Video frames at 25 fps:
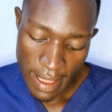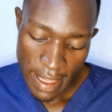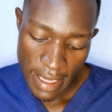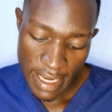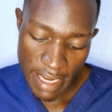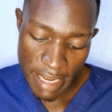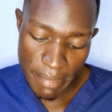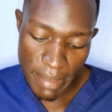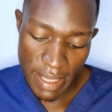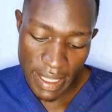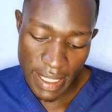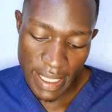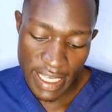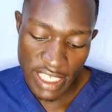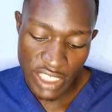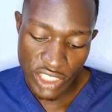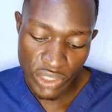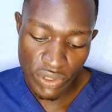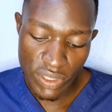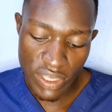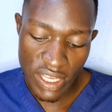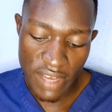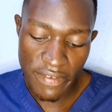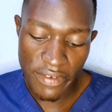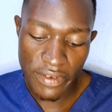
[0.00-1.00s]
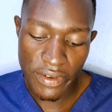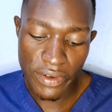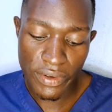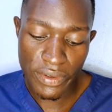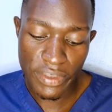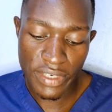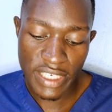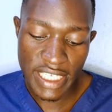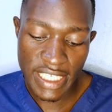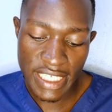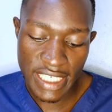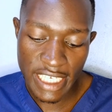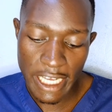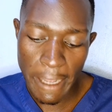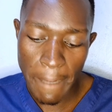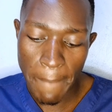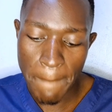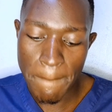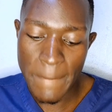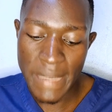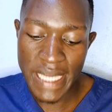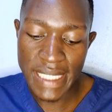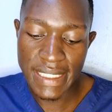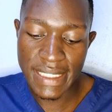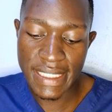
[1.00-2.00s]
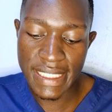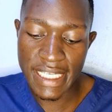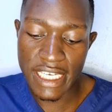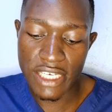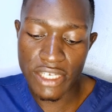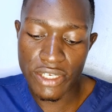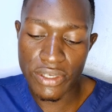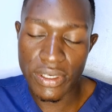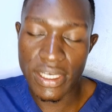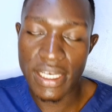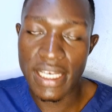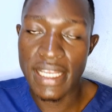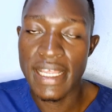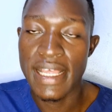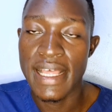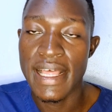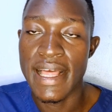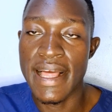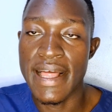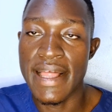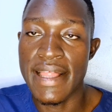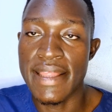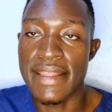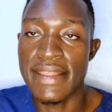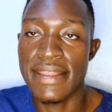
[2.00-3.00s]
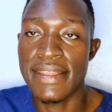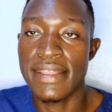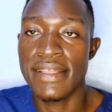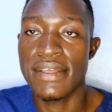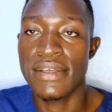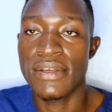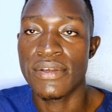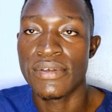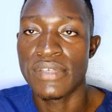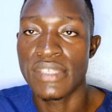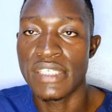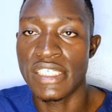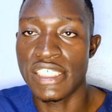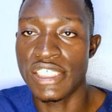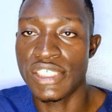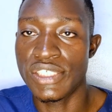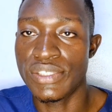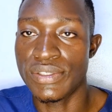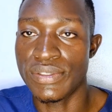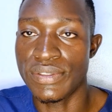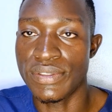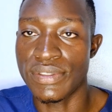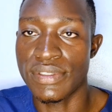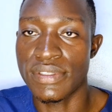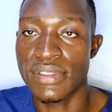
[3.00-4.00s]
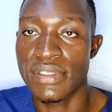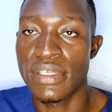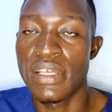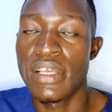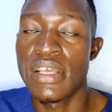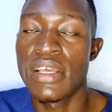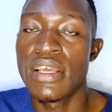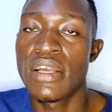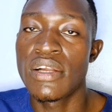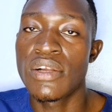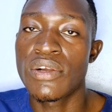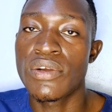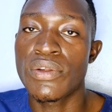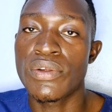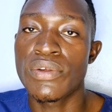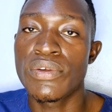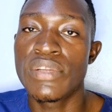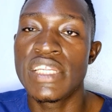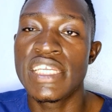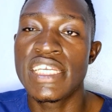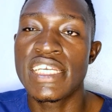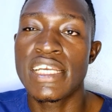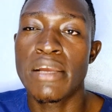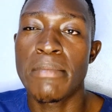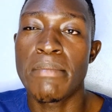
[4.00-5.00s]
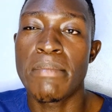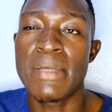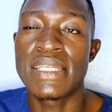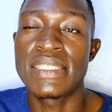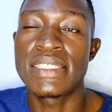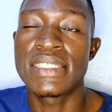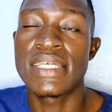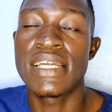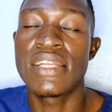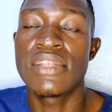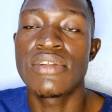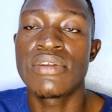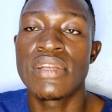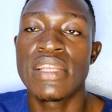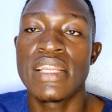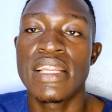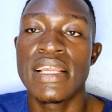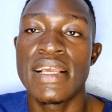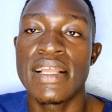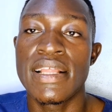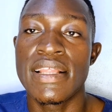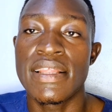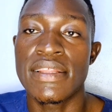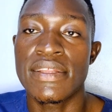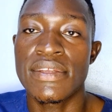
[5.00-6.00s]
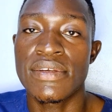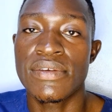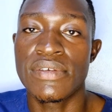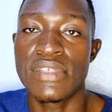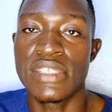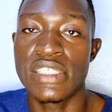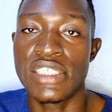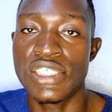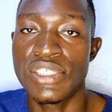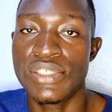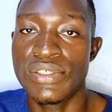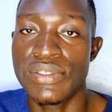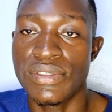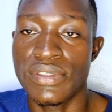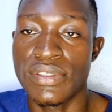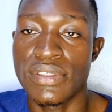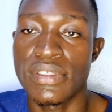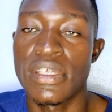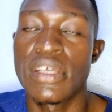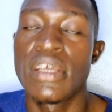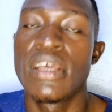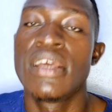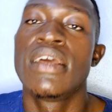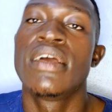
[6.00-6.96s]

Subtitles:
Number eight, we have chronic maternal health conditions. Chronic maternal health conditions.